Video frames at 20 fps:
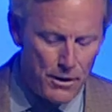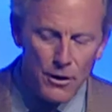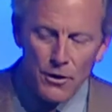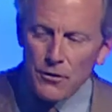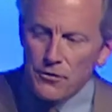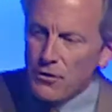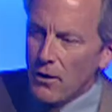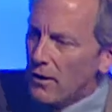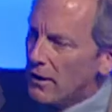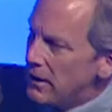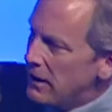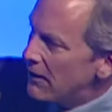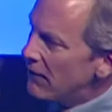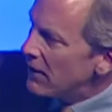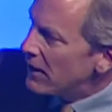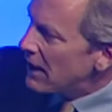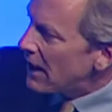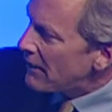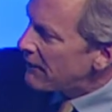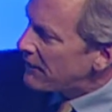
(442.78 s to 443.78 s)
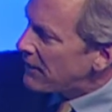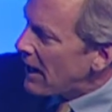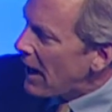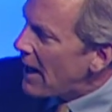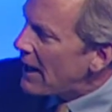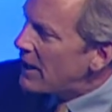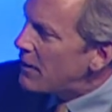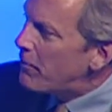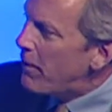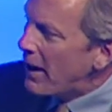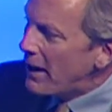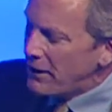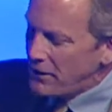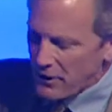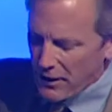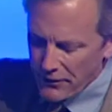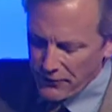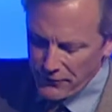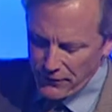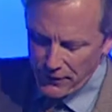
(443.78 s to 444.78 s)
So to live a life guided by
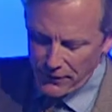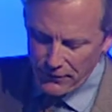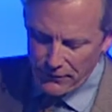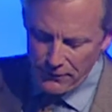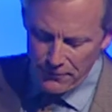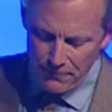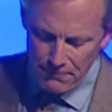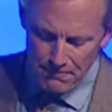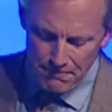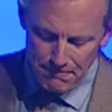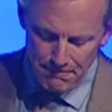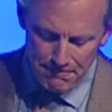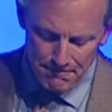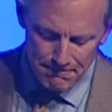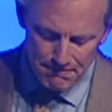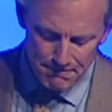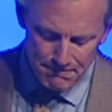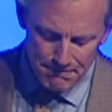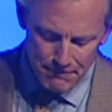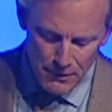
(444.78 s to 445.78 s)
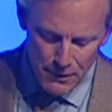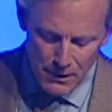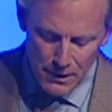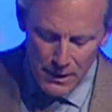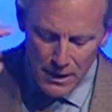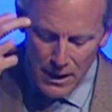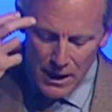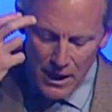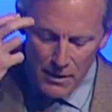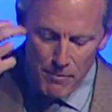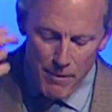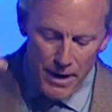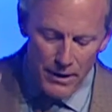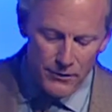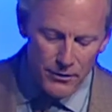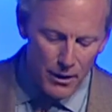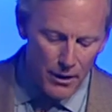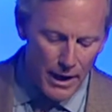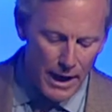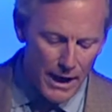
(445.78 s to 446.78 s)
justice, it
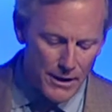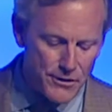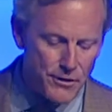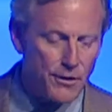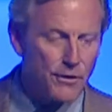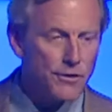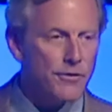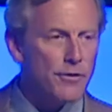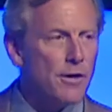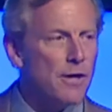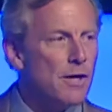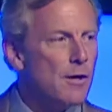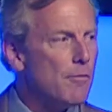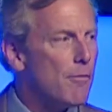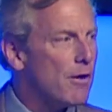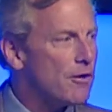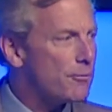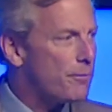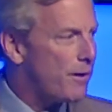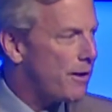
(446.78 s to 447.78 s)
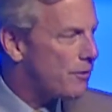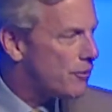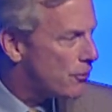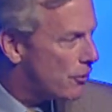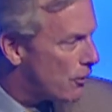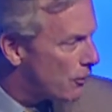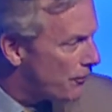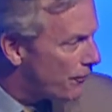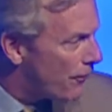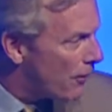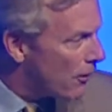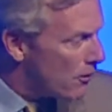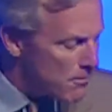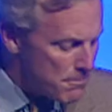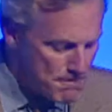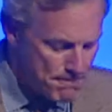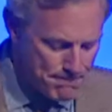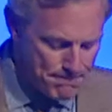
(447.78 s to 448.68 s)
means our actions must be truthful,